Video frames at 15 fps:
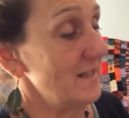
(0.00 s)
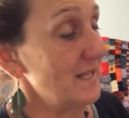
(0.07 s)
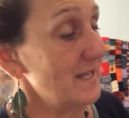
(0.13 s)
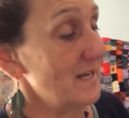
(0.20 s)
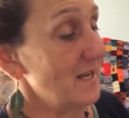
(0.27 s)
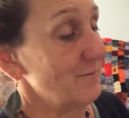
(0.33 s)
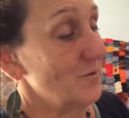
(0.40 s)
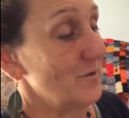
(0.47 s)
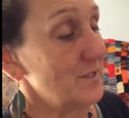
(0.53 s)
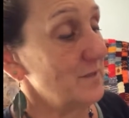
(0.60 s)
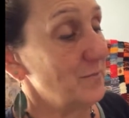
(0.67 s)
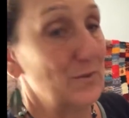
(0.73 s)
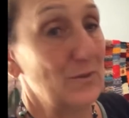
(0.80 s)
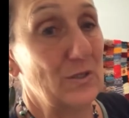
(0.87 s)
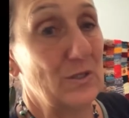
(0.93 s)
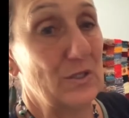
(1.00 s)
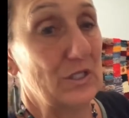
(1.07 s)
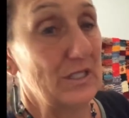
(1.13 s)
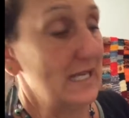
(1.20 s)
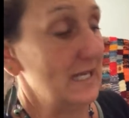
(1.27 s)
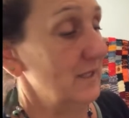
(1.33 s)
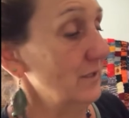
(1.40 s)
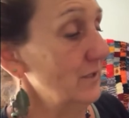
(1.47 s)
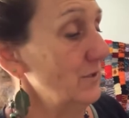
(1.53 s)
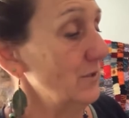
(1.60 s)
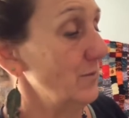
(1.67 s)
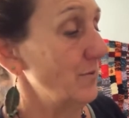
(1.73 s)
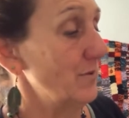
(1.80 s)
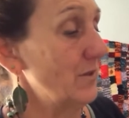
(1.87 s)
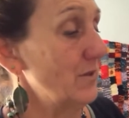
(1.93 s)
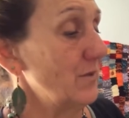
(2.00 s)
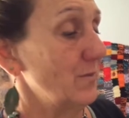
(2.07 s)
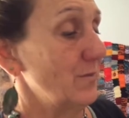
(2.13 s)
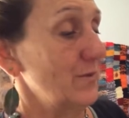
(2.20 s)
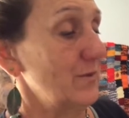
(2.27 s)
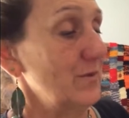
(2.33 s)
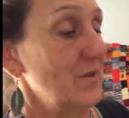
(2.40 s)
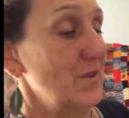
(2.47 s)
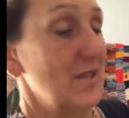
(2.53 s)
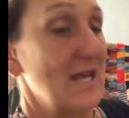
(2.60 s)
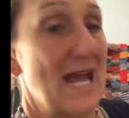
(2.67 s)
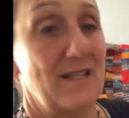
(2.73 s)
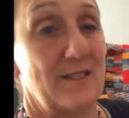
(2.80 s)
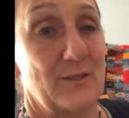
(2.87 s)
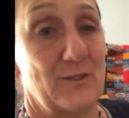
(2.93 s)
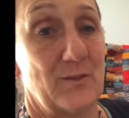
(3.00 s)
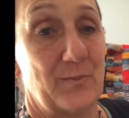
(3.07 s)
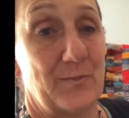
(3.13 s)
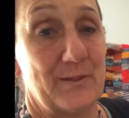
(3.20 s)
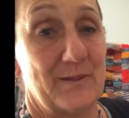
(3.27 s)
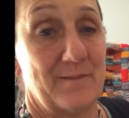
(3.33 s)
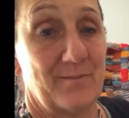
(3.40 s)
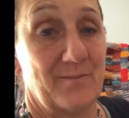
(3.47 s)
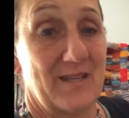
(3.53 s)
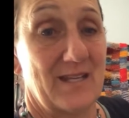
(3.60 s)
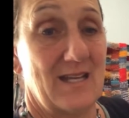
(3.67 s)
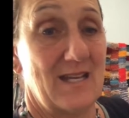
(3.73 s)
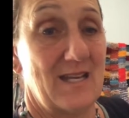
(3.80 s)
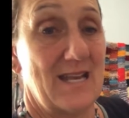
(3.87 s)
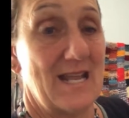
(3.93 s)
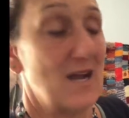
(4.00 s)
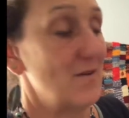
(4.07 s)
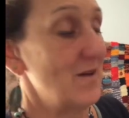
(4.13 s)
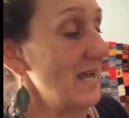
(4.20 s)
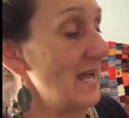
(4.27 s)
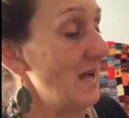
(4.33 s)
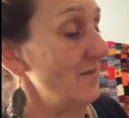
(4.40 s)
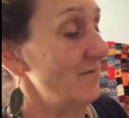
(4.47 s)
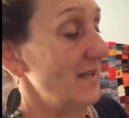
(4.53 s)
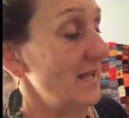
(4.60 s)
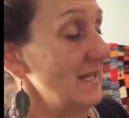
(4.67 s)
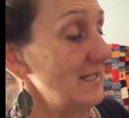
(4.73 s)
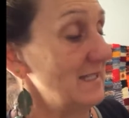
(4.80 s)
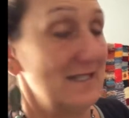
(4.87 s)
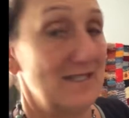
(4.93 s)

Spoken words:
then I'm going to pull a loop through that loop. And now I have a